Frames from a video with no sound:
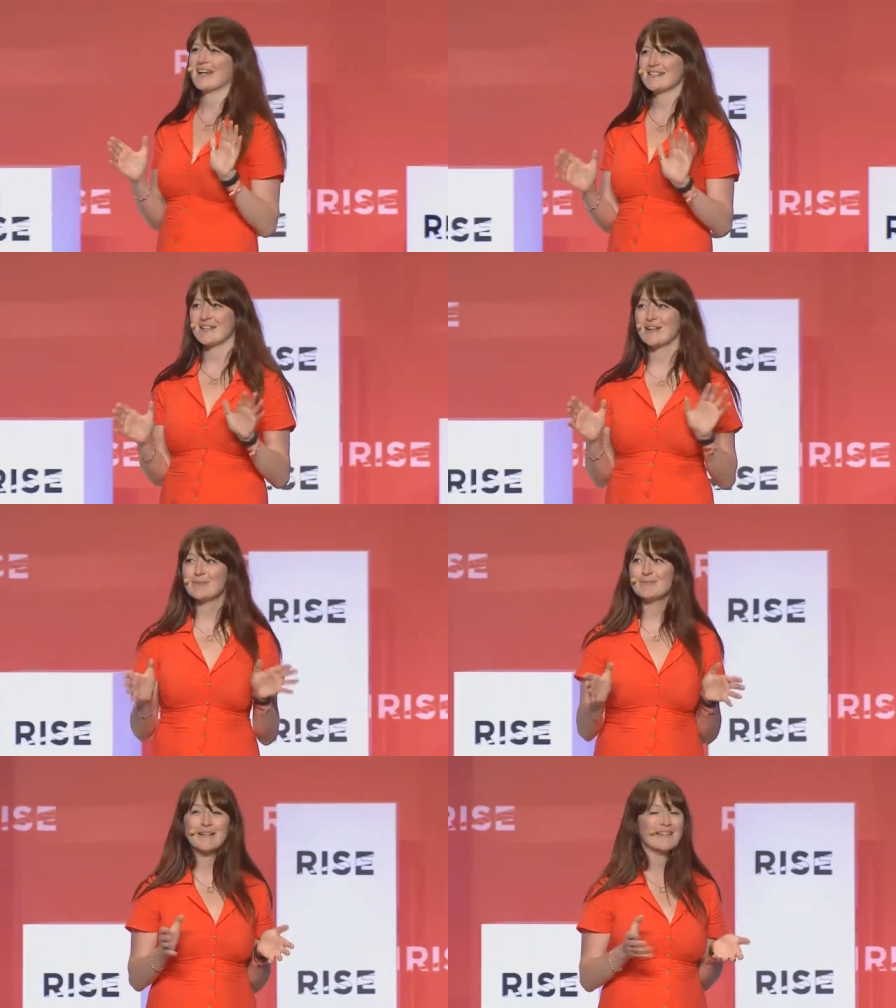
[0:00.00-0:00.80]
it's a
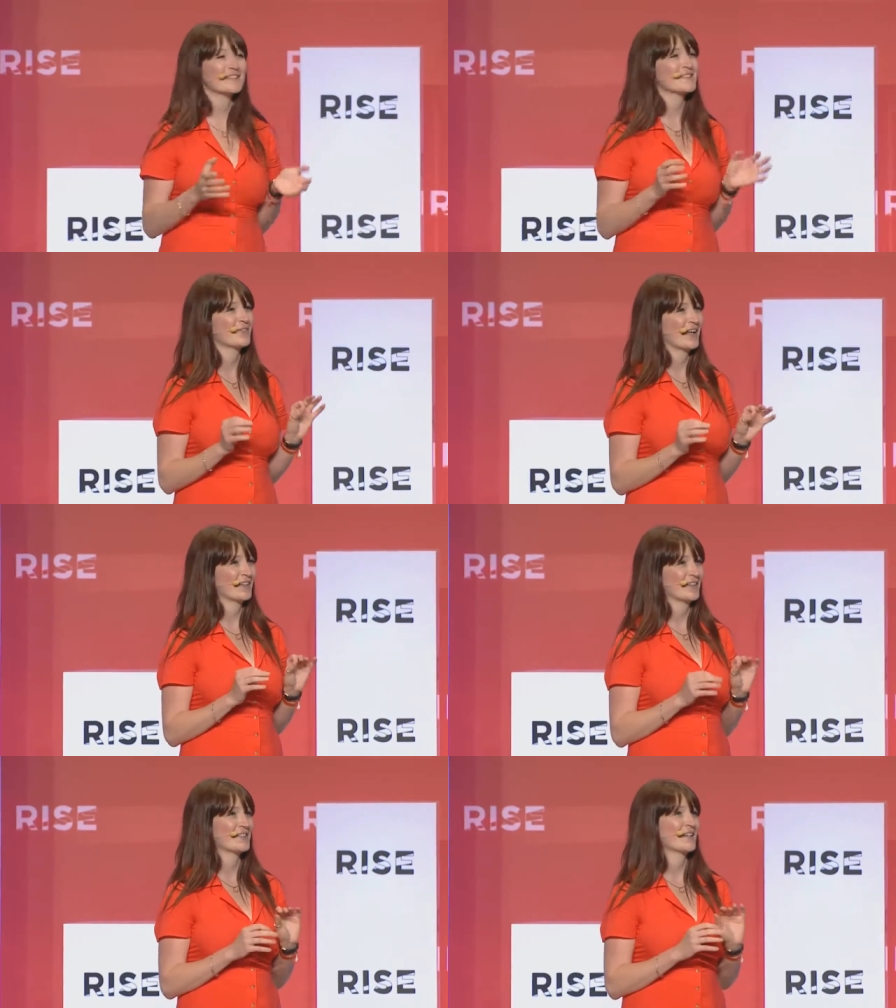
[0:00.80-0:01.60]
company that's
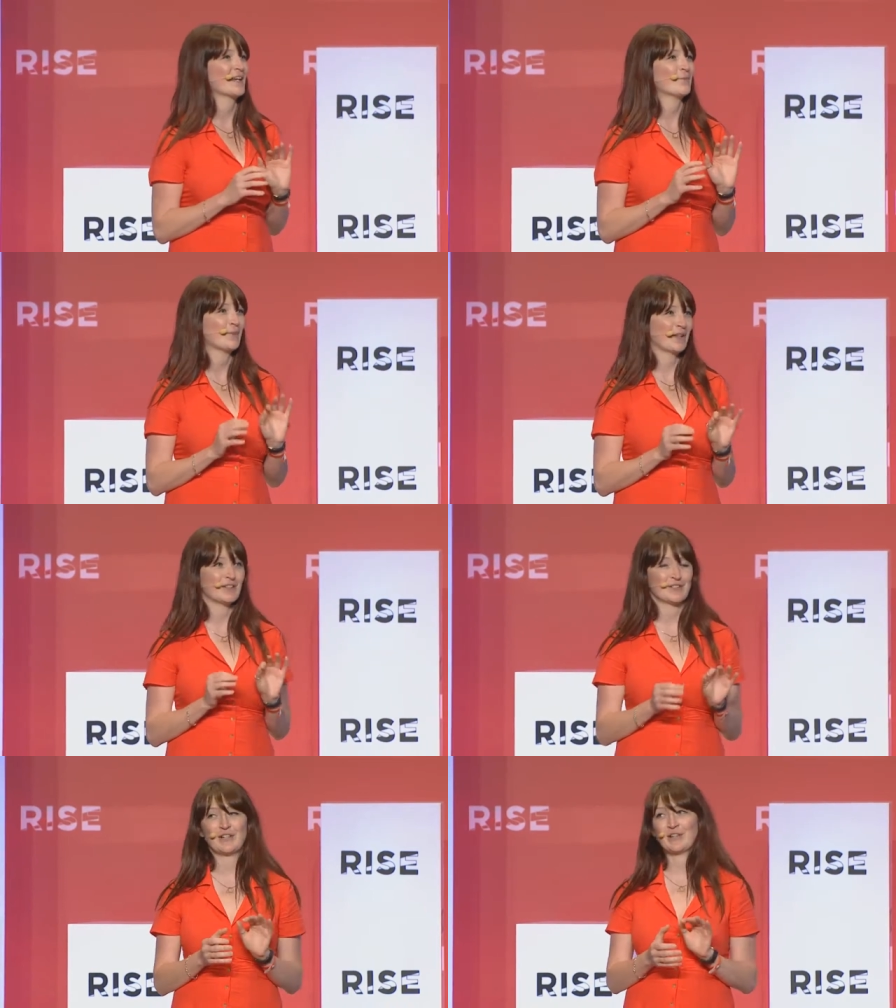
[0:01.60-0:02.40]
valued at a
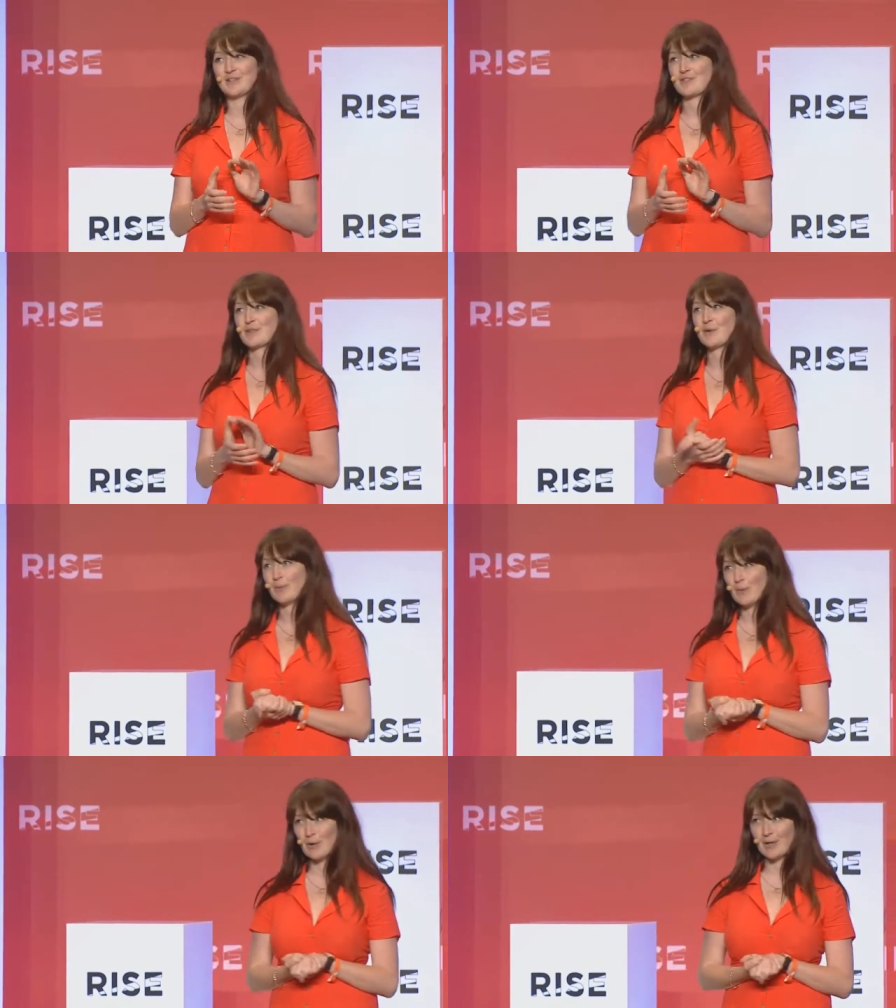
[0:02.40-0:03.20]
billion dollars or
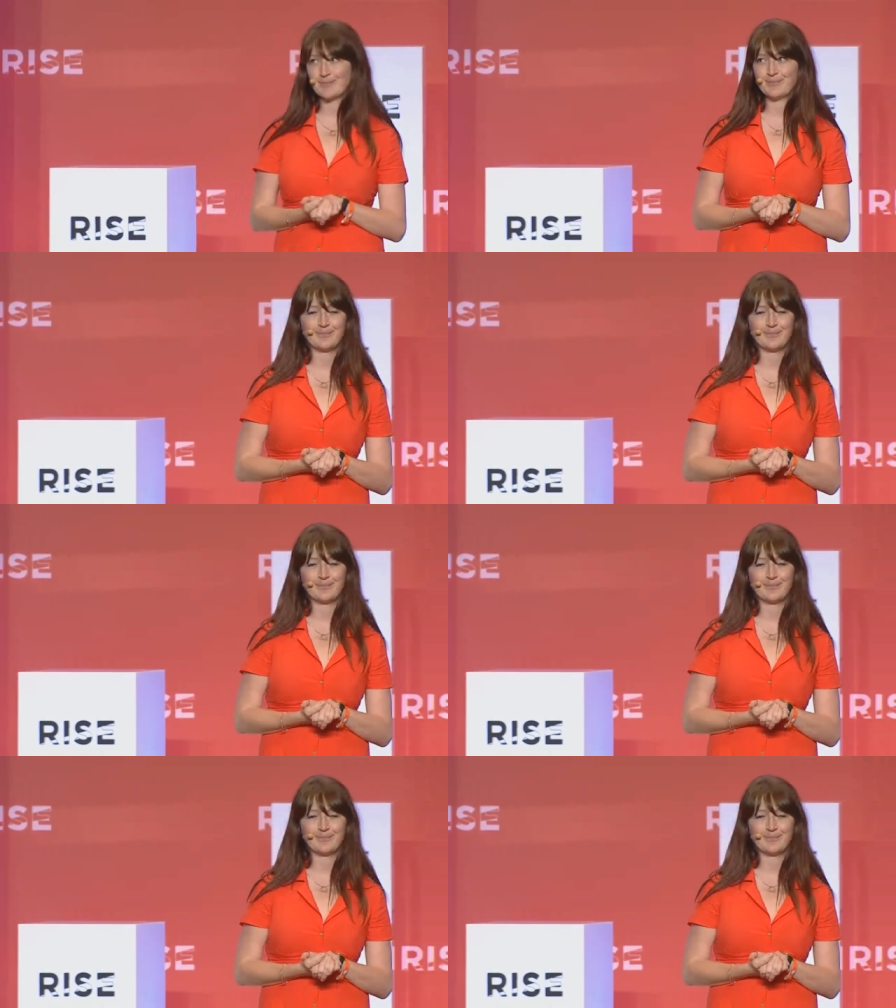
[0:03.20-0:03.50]
more.